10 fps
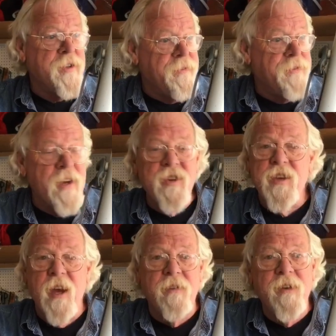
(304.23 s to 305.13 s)
and the fun
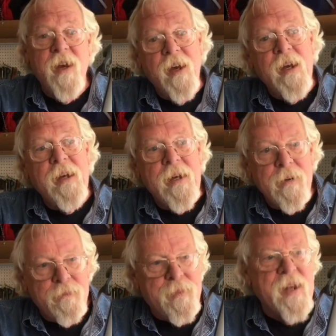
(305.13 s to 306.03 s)
stuff,
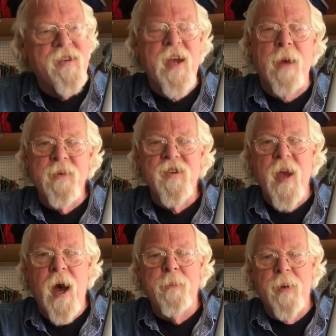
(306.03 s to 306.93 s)
but it's time to
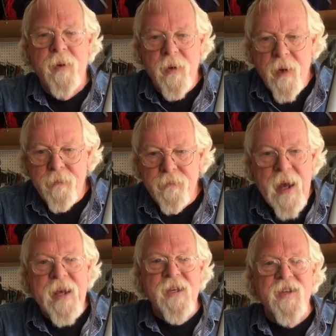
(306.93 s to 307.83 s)
stop,
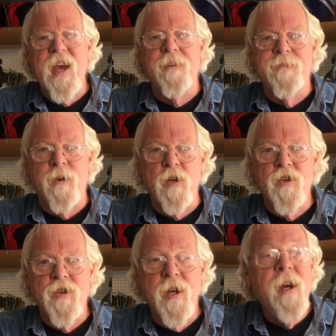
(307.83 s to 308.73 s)
make it safe
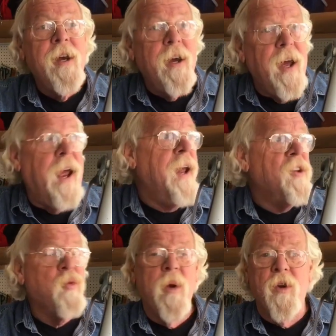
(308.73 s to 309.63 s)
first. And
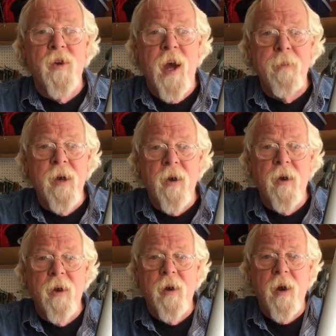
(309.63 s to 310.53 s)
it's wintertime here
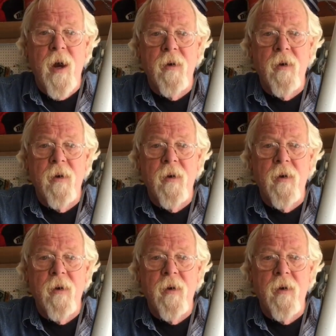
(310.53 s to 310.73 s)
in